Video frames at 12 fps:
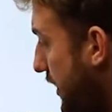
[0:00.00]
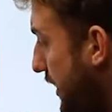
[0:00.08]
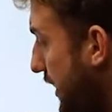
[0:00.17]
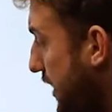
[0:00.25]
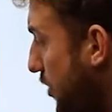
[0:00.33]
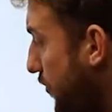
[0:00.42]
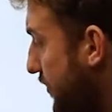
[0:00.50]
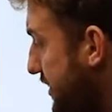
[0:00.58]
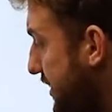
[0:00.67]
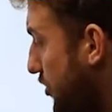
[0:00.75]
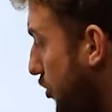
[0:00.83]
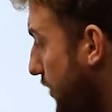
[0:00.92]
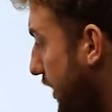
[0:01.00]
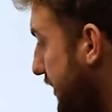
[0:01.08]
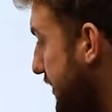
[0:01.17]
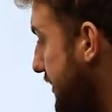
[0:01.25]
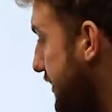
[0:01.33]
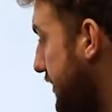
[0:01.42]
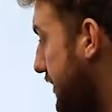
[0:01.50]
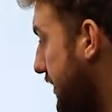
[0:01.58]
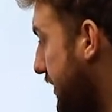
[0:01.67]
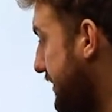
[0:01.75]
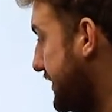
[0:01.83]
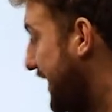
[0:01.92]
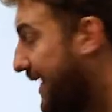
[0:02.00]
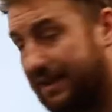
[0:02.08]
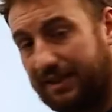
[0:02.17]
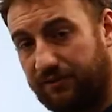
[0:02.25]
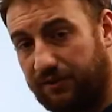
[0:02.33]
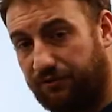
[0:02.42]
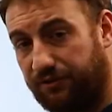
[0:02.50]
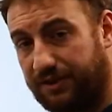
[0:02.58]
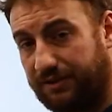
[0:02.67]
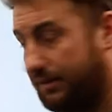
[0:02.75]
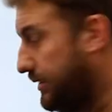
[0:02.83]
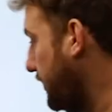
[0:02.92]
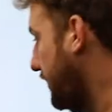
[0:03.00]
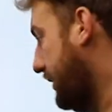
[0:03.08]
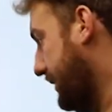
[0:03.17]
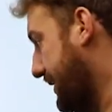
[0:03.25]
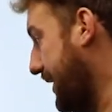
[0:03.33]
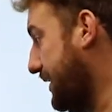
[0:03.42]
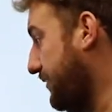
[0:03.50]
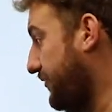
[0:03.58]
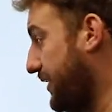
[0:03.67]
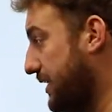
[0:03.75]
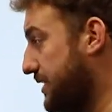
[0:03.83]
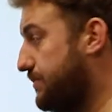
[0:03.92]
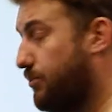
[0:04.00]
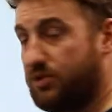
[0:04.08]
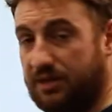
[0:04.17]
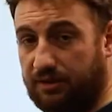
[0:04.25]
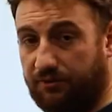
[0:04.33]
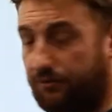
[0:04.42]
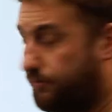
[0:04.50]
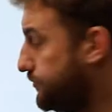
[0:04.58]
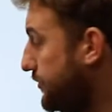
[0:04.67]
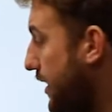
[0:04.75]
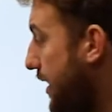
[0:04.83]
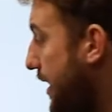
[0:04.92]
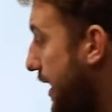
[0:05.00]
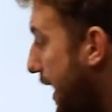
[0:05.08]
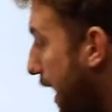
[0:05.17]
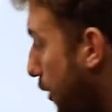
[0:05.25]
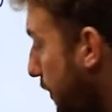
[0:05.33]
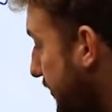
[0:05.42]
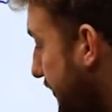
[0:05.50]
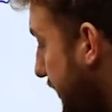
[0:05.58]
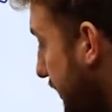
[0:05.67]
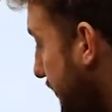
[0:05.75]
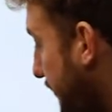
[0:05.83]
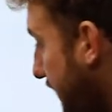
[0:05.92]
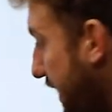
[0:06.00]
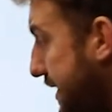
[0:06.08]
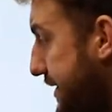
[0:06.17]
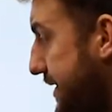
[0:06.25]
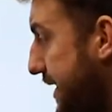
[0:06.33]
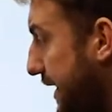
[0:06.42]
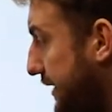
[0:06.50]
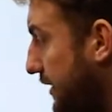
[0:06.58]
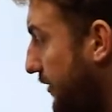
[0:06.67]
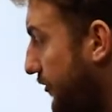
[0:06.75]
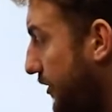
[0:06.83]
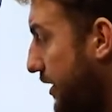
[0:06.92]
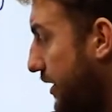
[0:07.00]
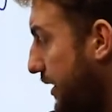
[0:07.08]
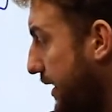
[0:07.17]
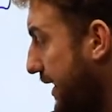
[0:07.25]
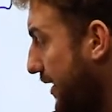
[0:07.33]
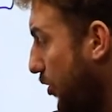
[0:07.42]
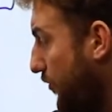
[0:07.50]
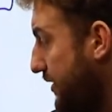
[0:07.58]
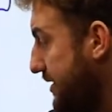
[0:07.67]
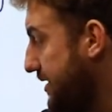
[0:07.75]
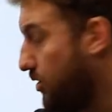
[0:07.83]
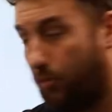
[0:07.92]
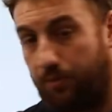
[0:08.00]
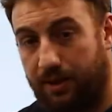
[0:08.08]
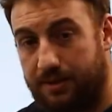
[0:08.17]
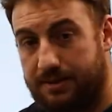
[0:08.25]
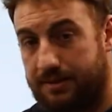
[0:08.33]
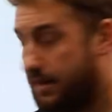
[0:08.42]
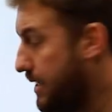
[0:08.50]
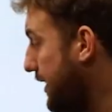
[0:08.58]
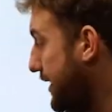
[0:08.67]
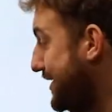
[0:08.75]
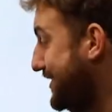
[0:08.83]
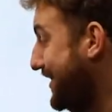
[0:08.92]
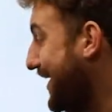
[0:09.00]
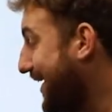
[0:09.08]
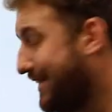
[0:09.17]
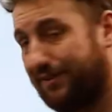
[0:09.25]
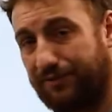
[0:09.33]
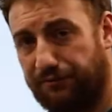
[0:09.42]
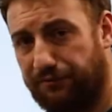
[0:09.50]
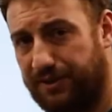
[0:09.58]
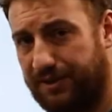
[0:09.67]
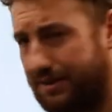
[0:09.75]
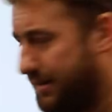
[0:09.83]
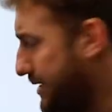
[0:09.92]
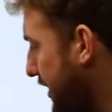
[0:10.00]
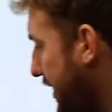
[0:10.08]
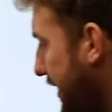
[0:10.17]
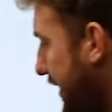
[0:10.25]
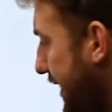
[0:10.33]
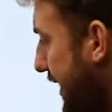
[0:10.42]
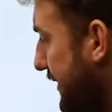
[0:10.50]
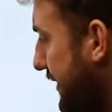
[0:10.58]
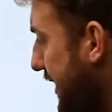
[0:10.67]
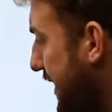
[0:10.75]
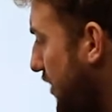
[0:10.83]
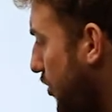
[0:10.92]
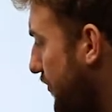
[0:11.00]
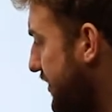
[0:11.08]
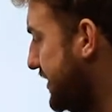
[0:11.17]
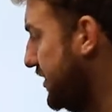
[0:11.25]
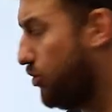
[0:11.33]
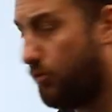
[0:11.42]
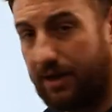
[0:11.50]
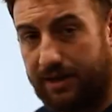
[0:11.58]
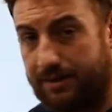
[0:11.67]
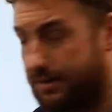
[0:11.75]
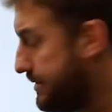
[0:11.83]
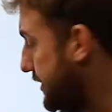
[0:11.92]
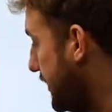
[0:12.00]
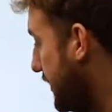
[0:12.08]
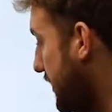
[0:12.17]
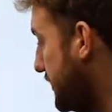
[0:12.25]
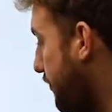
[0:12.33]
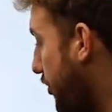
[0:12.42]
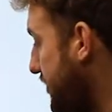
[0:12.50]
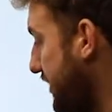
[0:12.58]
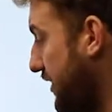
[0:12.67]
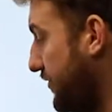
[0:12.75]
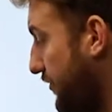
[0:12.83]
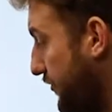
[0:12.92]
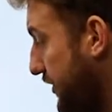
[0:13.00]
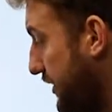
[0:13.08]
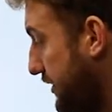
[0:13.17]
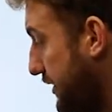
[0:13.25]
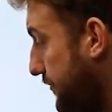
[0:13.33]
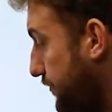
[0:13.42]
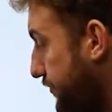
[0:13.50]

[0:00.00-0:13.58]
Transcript: A over 0 minus is negative infinity, again, if a is positive. However, if a is negative, a over 0 plus is negative infinity, and a over 0 minus is positive infinity.